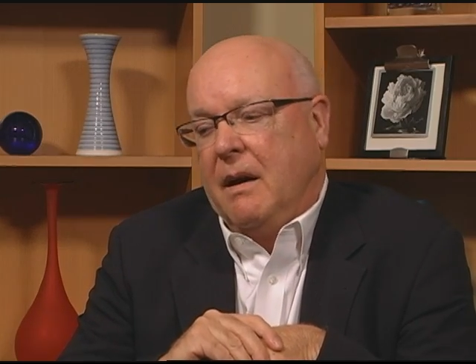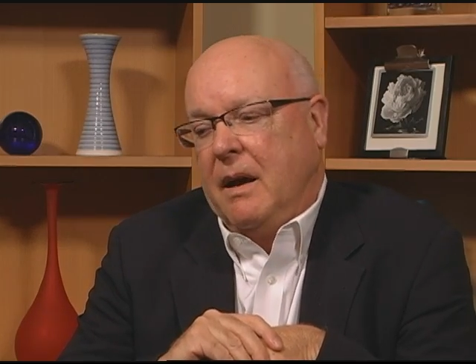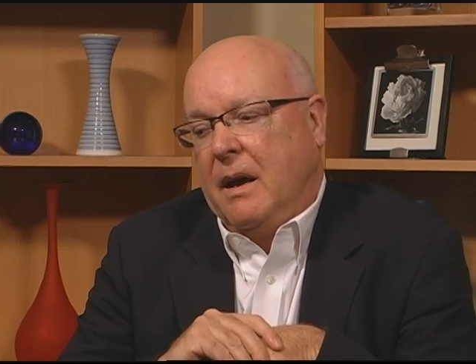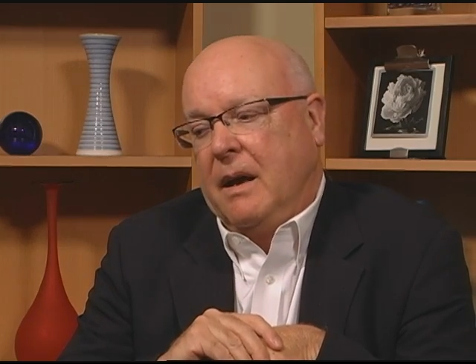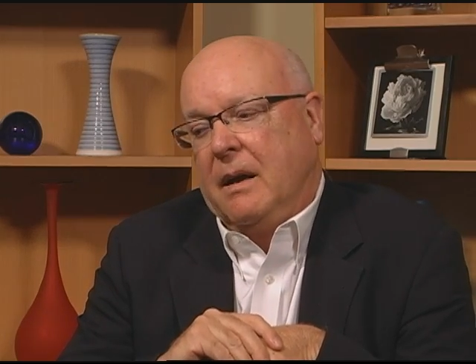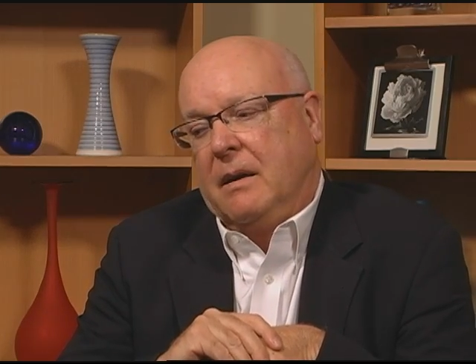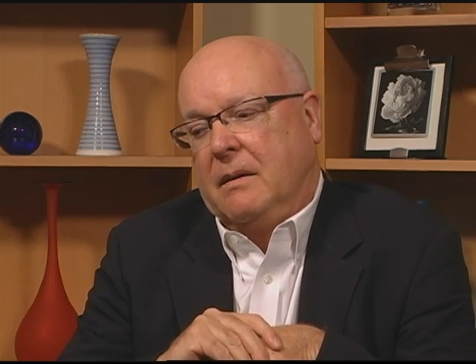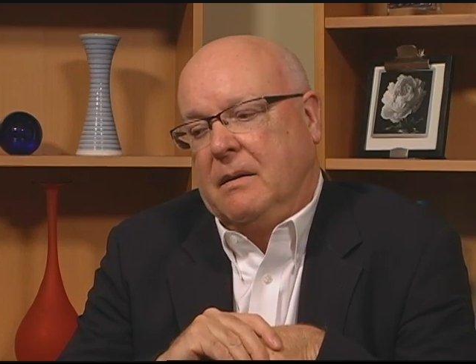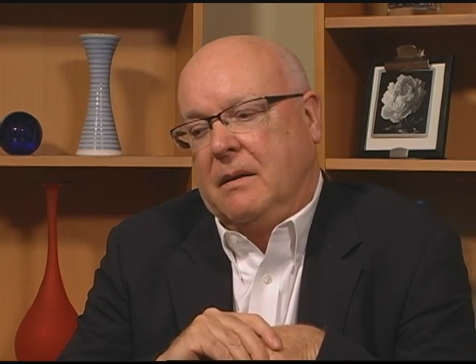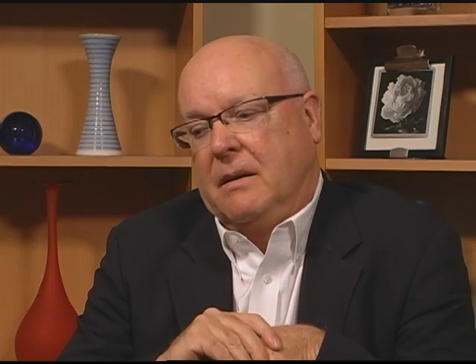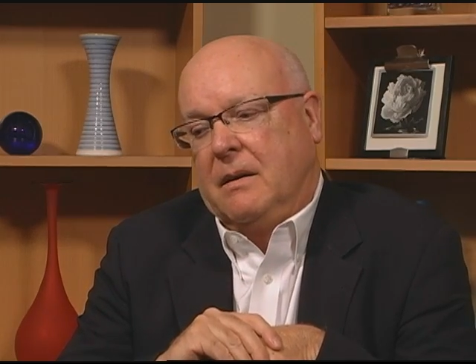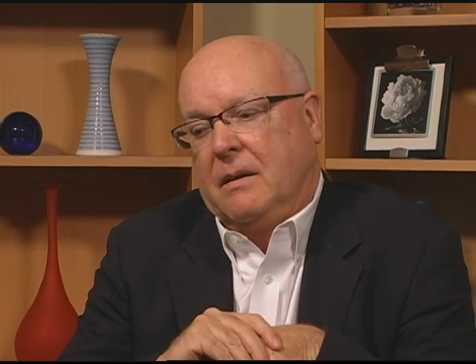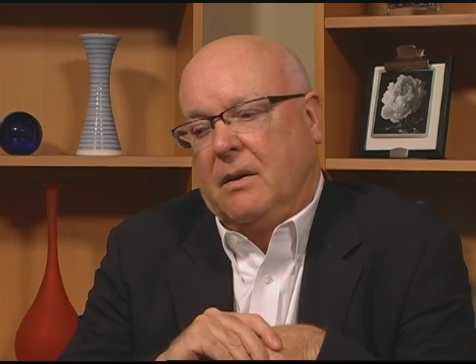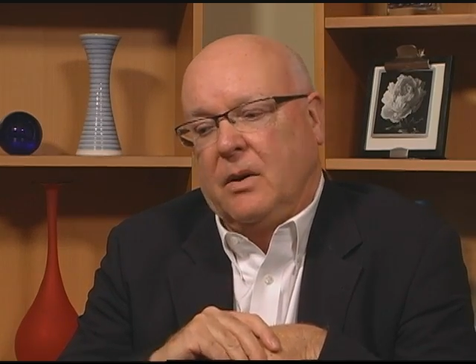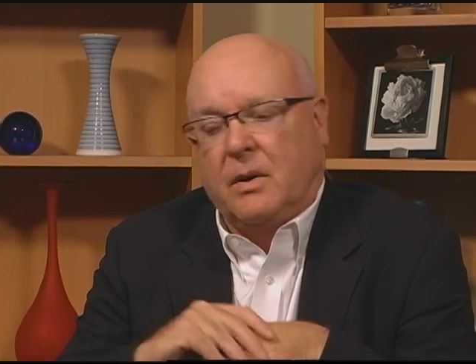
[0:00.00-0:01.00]
And
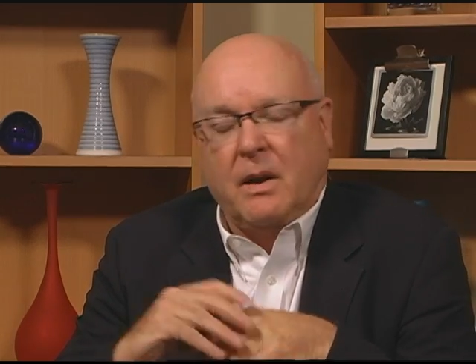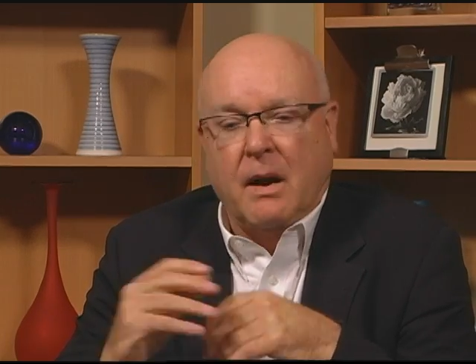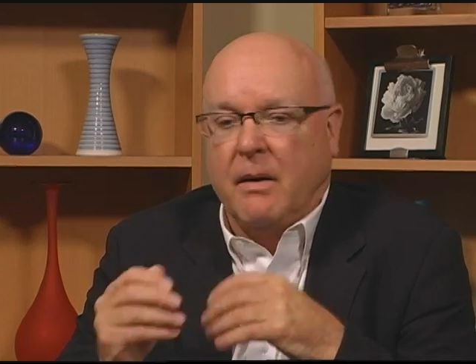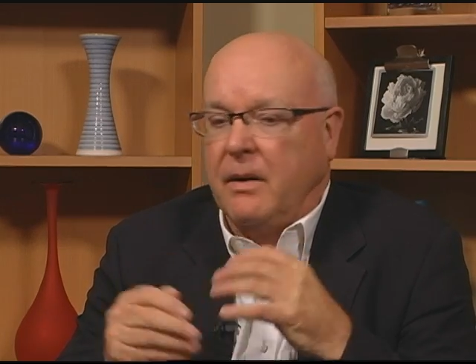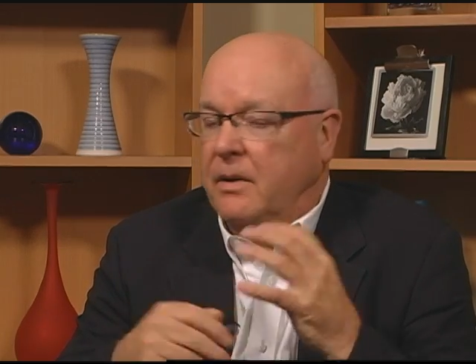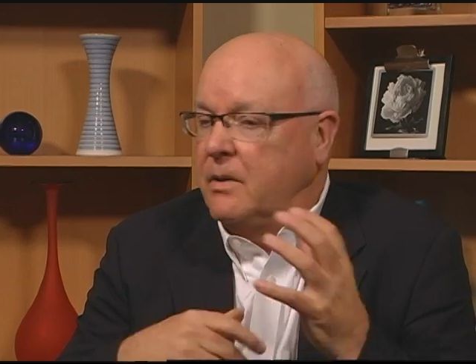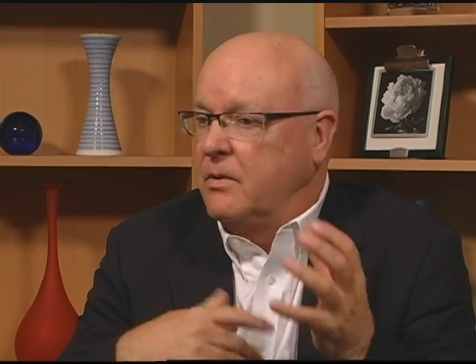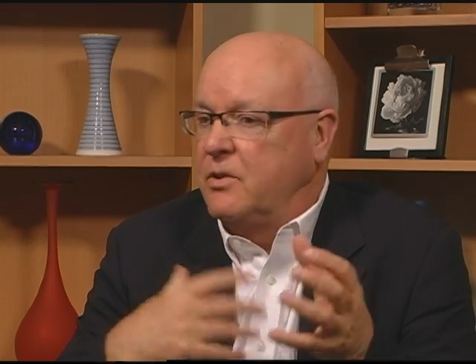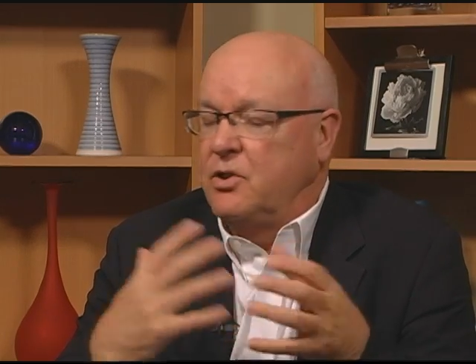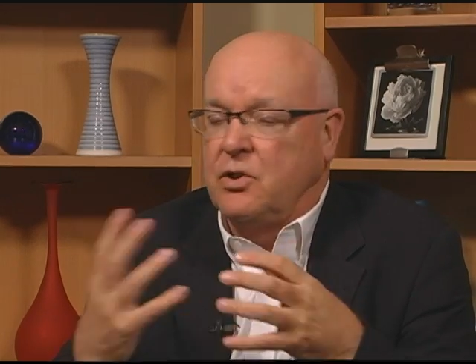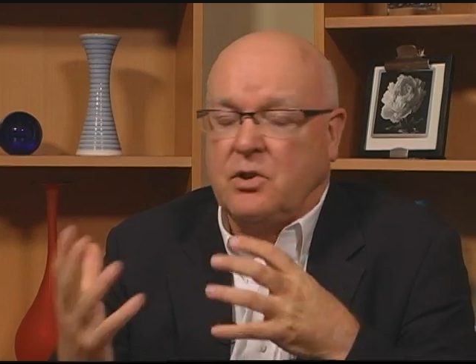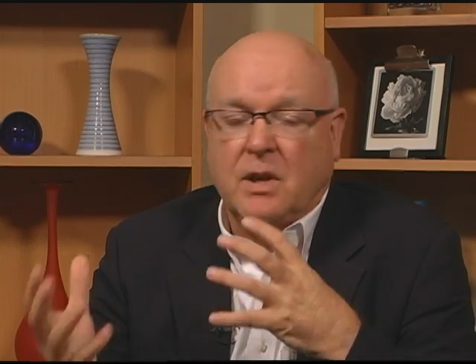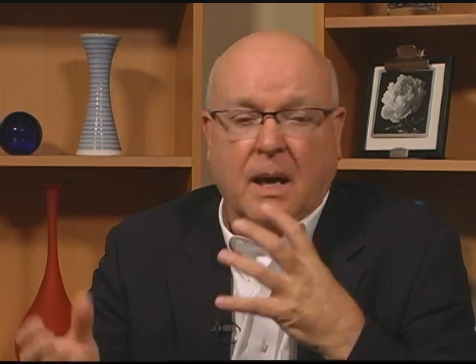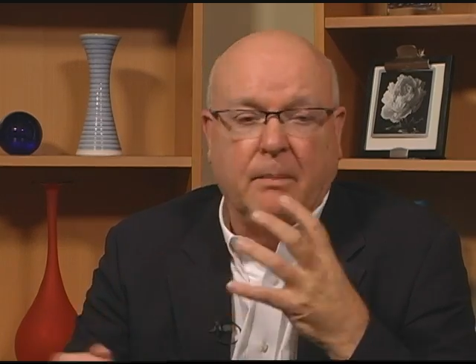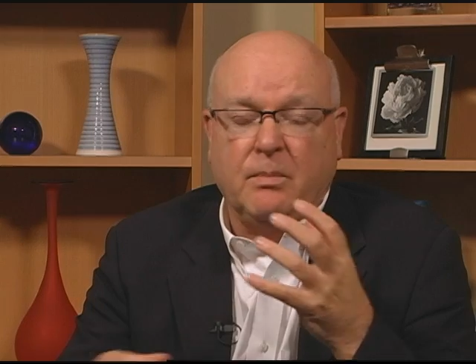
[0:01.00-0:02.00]
her character has
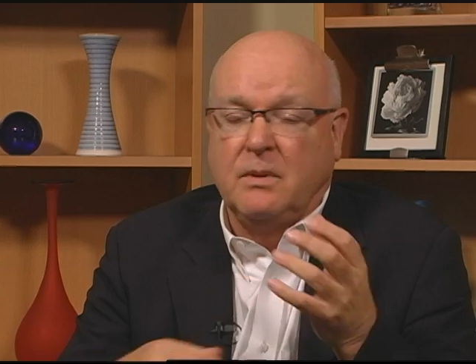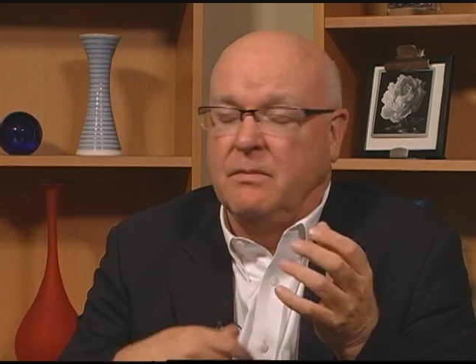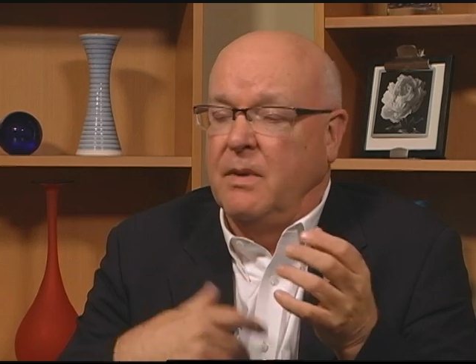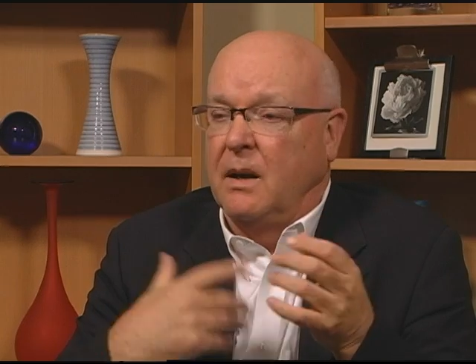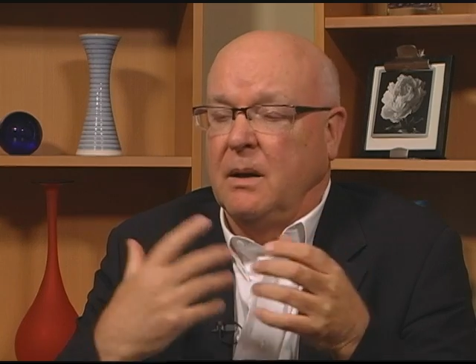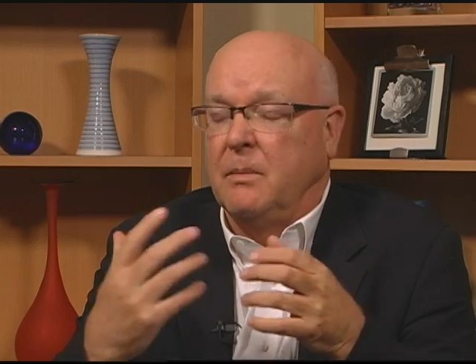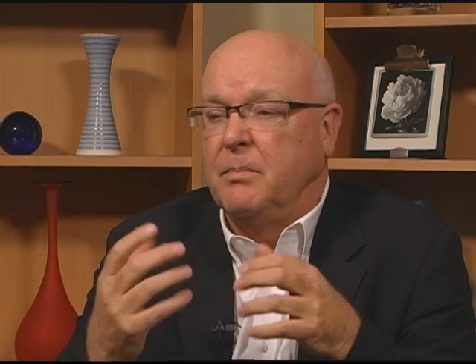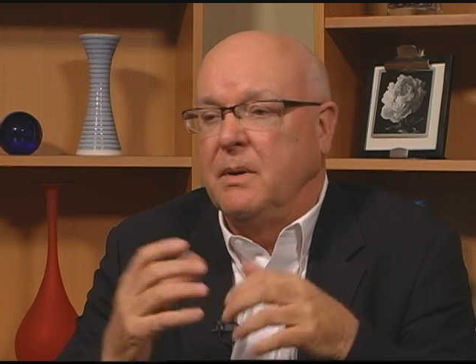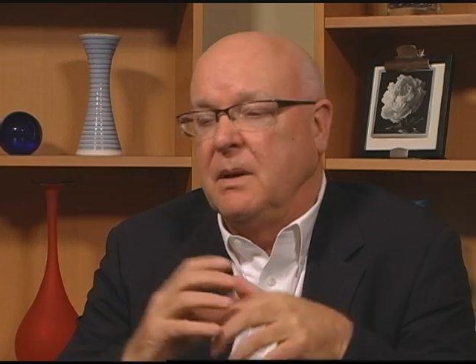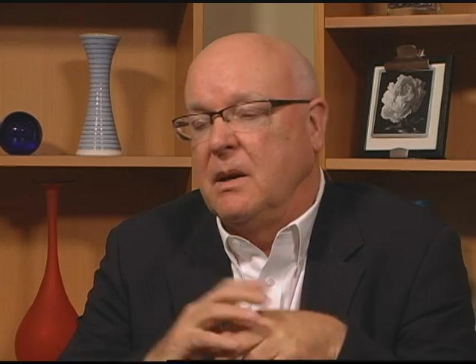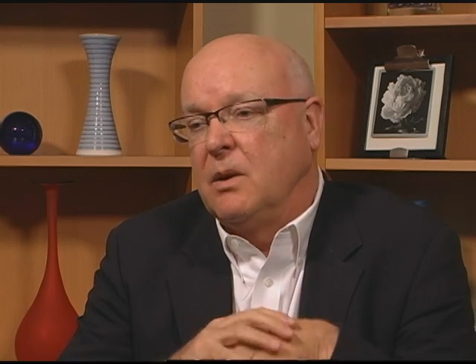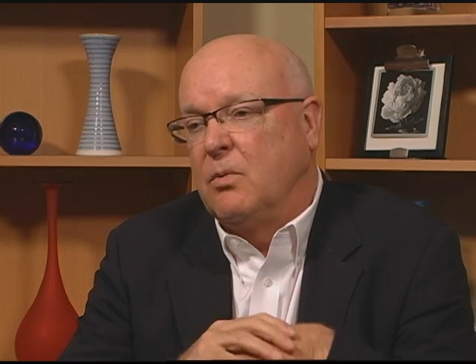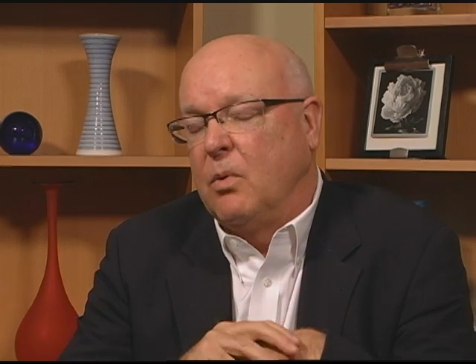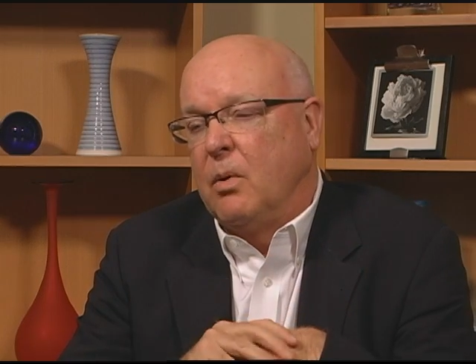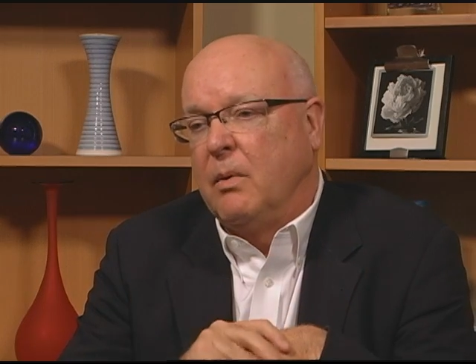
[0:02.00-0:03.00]
just kept developing
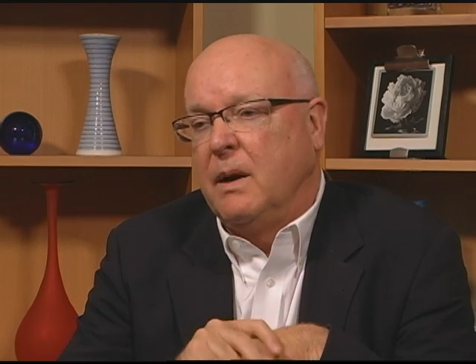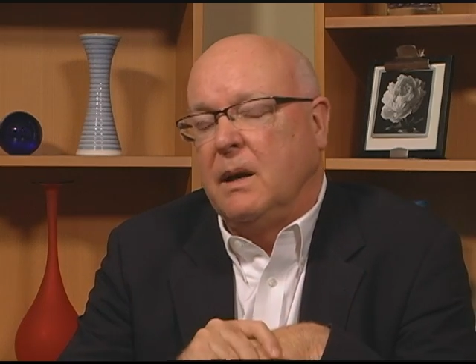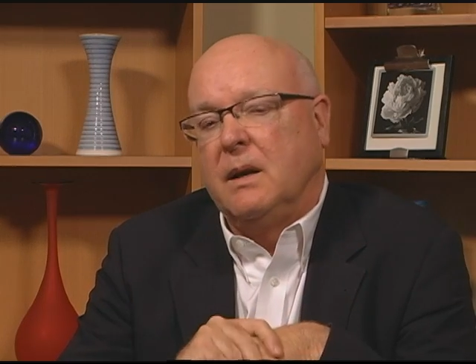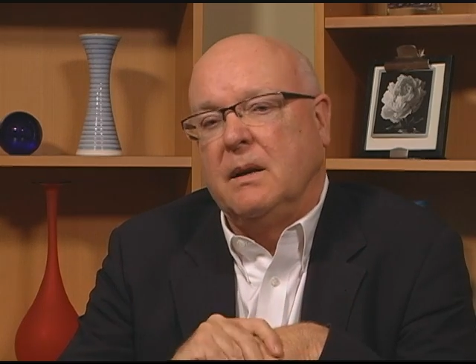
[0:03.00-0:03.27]
and growing,